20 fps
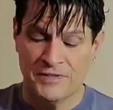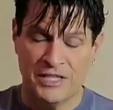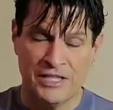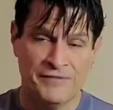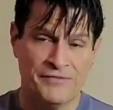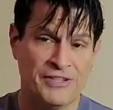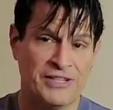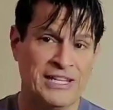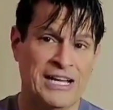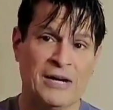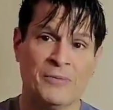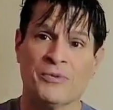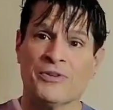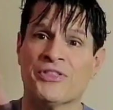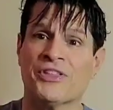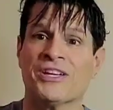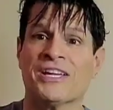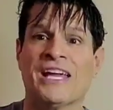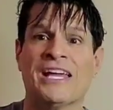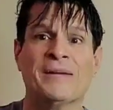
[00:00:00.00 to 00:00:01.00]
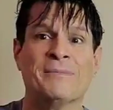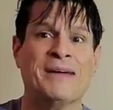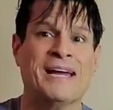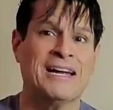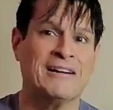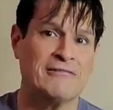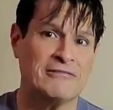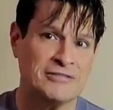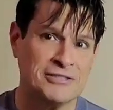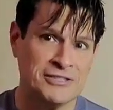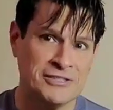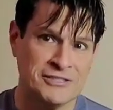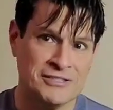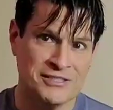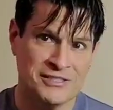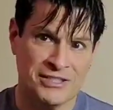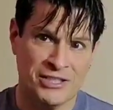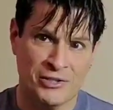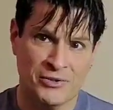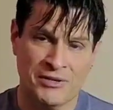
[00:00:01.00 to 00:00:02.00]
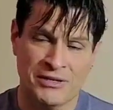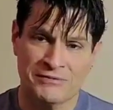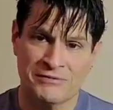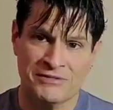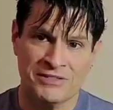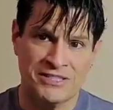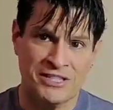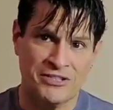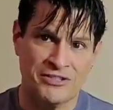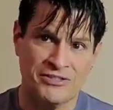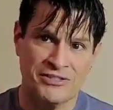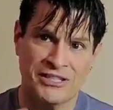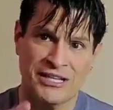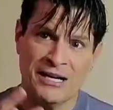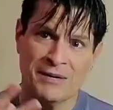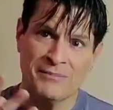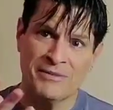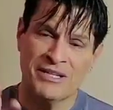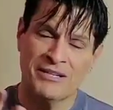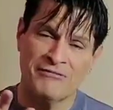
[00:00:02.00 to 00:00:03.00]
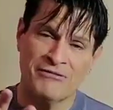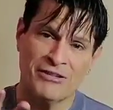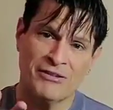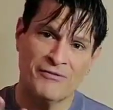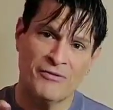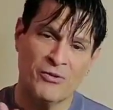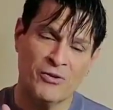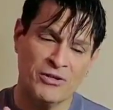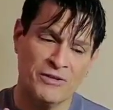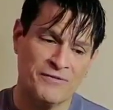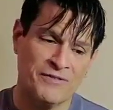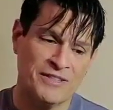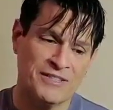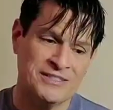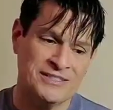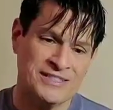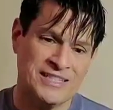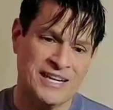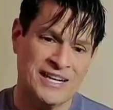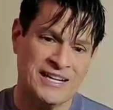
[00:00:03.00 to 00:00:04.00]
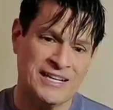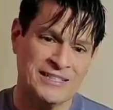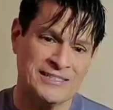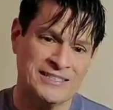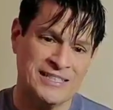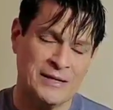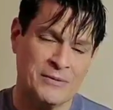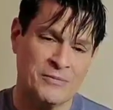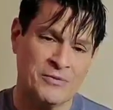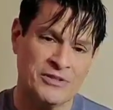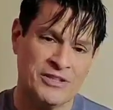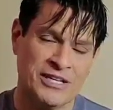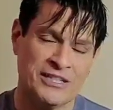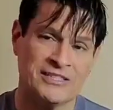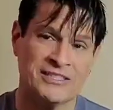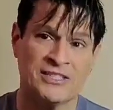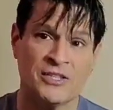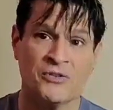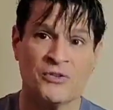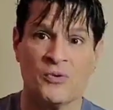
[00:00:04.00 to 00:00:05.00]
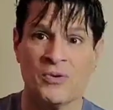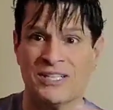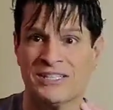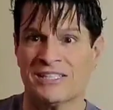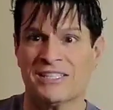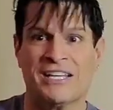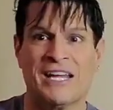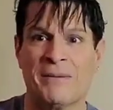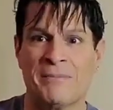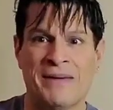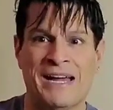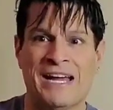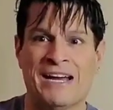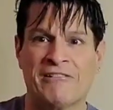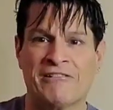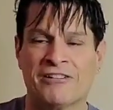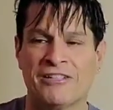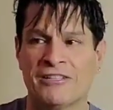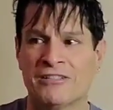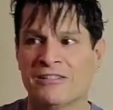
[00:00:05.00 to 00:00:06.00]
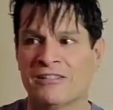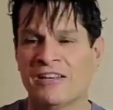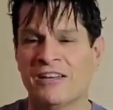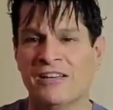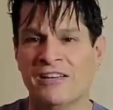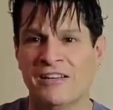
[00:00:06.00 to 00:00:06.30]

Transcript: Even now with the gay marriages, suddenly I'm hearing of all of these guys that were like so quick to get married,